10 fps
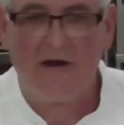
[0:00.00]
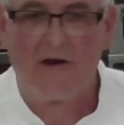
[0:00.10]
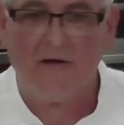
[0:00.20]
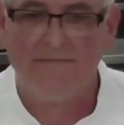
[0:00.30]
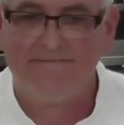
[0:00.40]

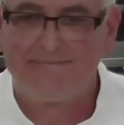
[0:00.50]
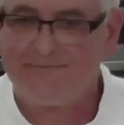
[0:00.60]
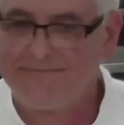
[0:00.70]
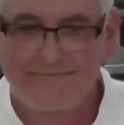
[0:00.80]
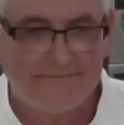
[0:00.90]
vinegar.
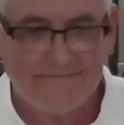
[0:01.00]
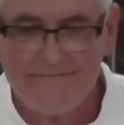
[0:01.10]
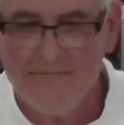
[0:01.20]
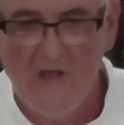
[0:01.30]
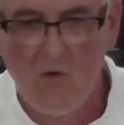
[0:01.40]

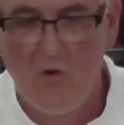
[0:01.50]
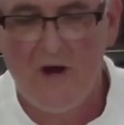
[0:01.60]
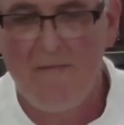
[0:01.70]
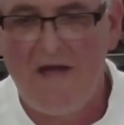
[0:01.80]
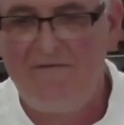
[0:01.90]

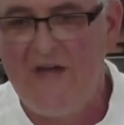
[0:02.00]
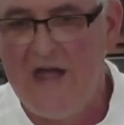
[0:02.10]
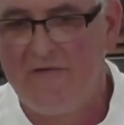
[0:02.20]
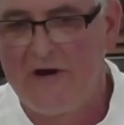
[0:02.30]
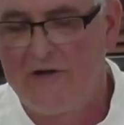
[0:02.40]
One of my
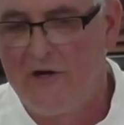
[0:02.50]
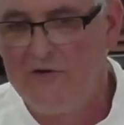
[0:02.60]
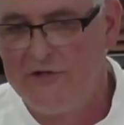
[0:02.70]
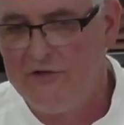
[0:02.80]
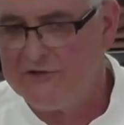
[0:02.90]
favorite
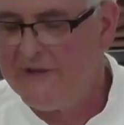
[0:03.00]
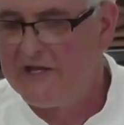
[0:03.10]
go-tos,